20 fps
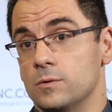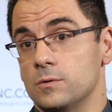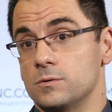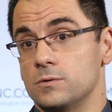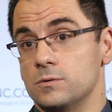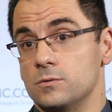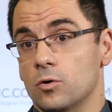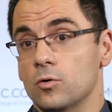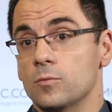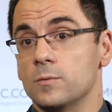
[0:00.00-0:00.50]

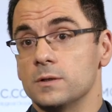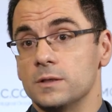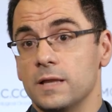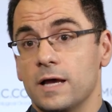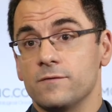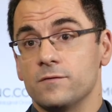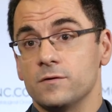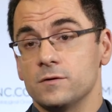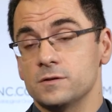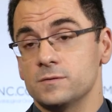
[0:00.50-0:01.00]
normal
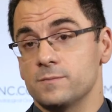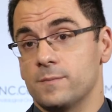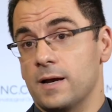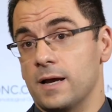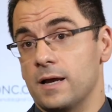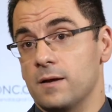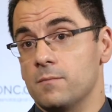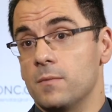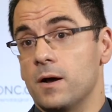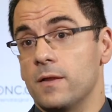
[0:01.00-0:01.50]
levels
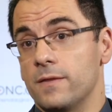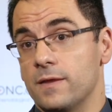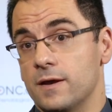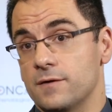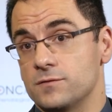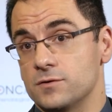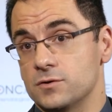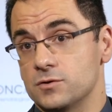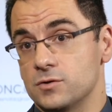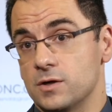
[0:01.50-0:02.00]
by a month
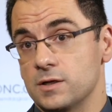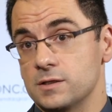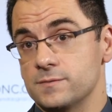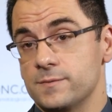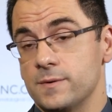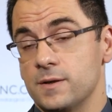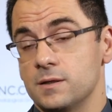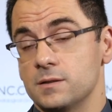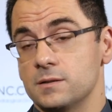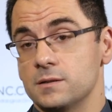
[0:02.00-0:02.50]
after
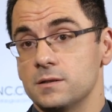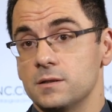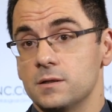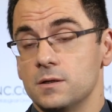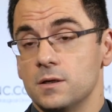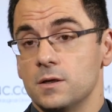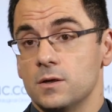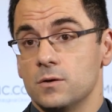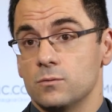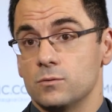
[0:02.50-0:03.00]
transplant,
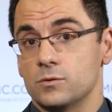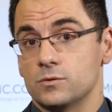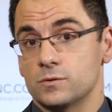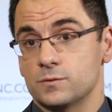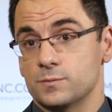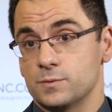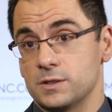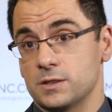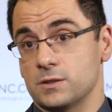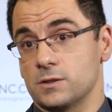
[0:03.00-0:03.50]
which was
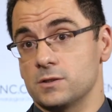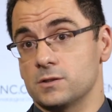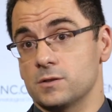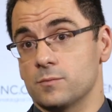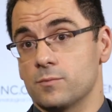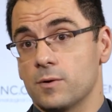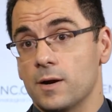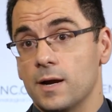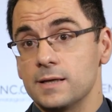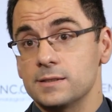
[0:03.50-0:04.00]
particularly
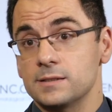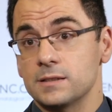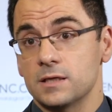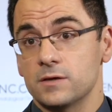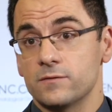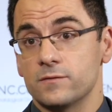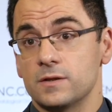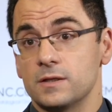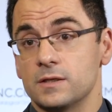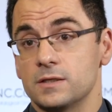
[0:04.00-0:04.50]
surprising
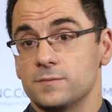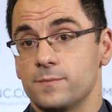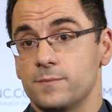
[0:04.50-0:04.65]
given that these